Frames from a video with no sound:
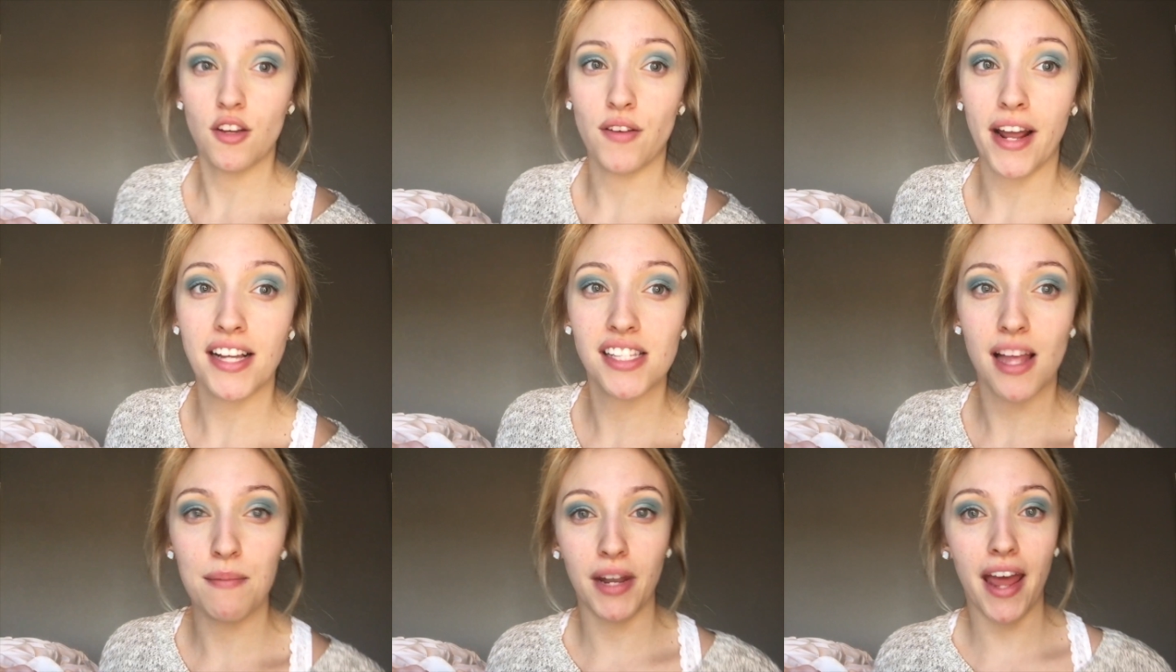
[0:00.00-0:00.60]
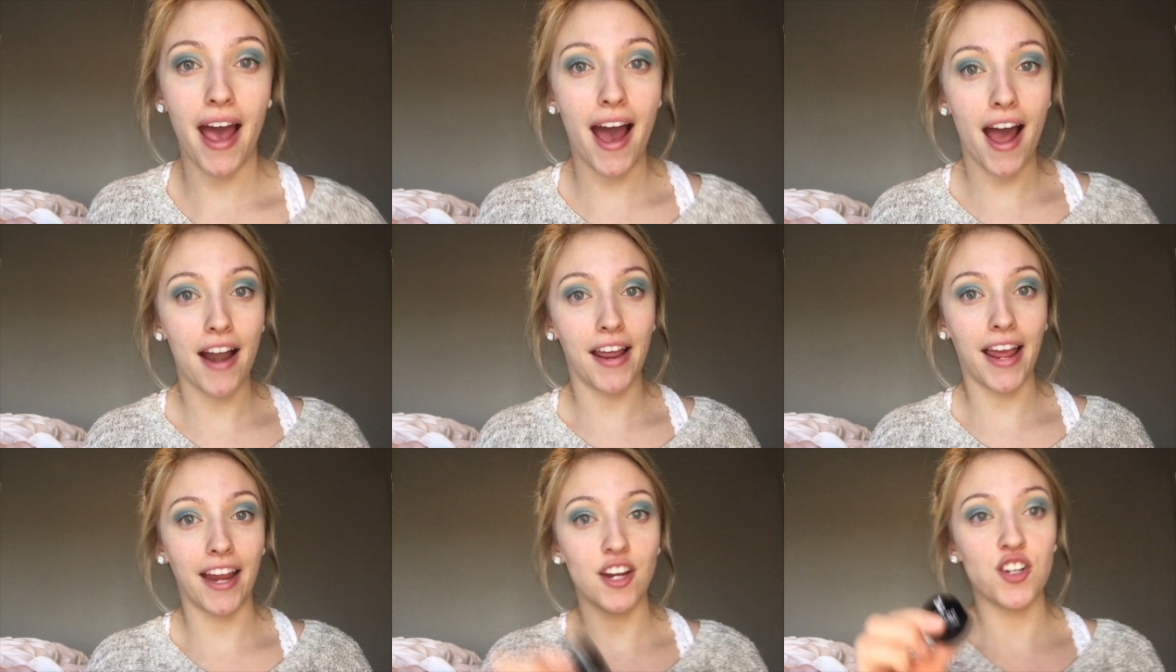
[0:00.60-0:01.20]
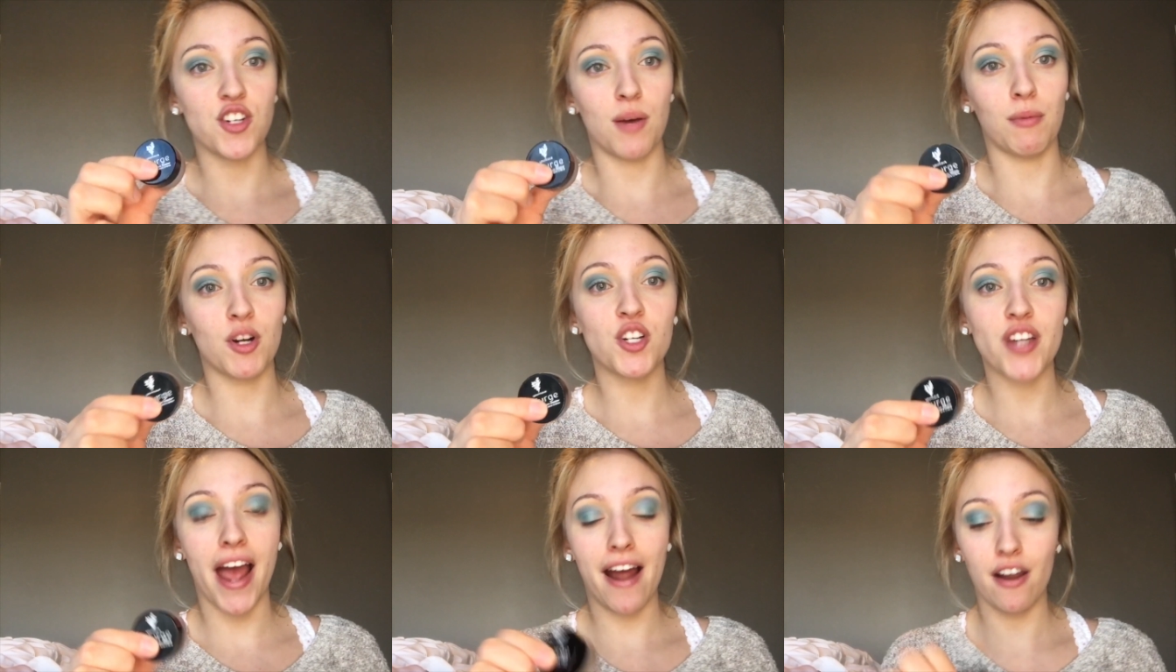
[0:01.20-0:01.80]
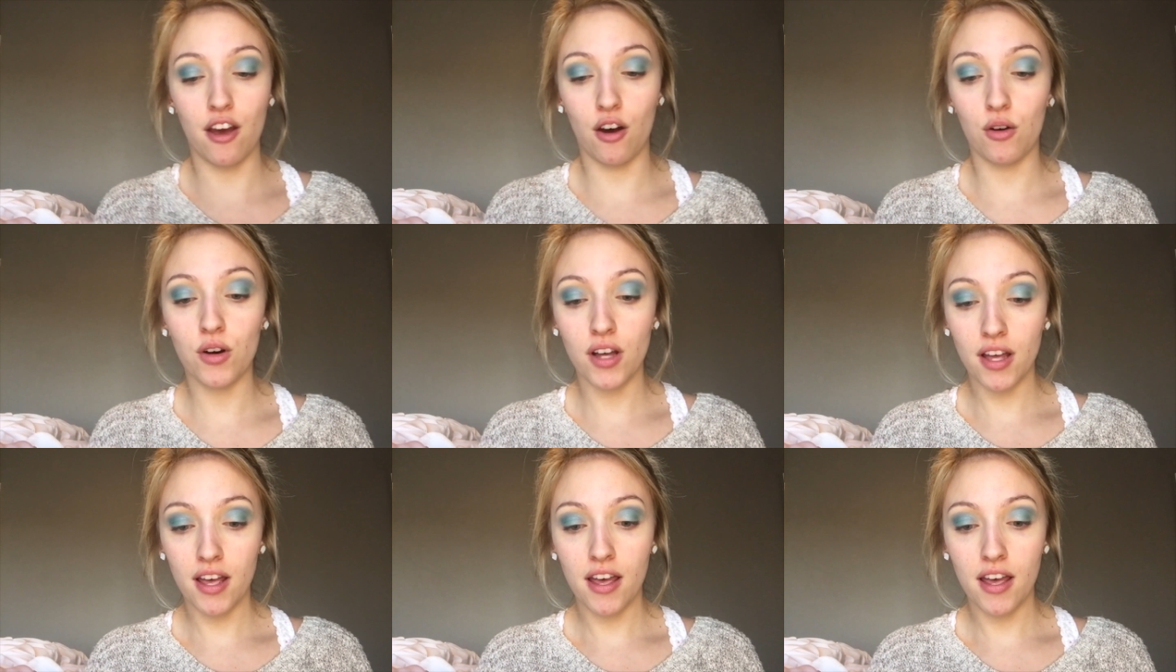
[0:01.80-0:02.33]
So next I'm going to add a shimmer shadow.